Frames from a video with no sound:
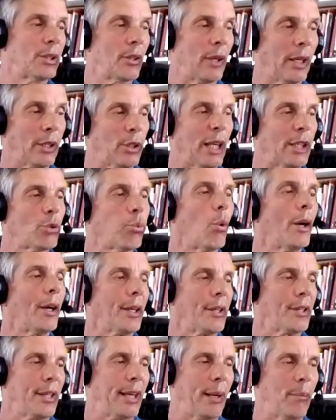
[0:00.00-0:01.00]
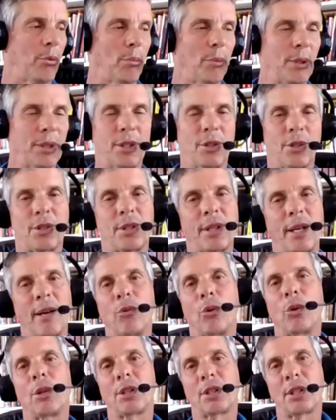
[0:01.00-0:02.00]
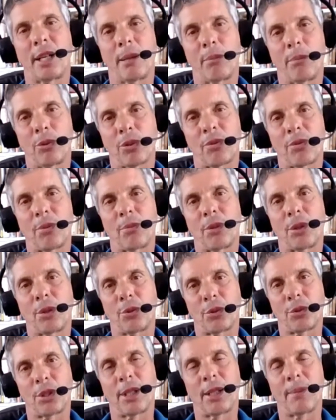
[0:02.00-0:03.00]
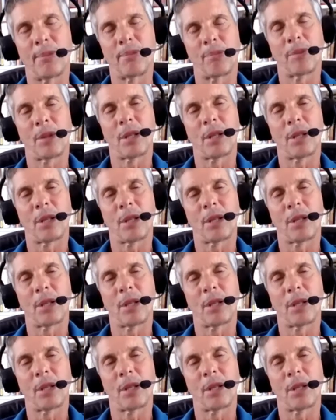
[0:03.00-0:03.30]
So that's that's one example, but there are several examples from those. So. Uh,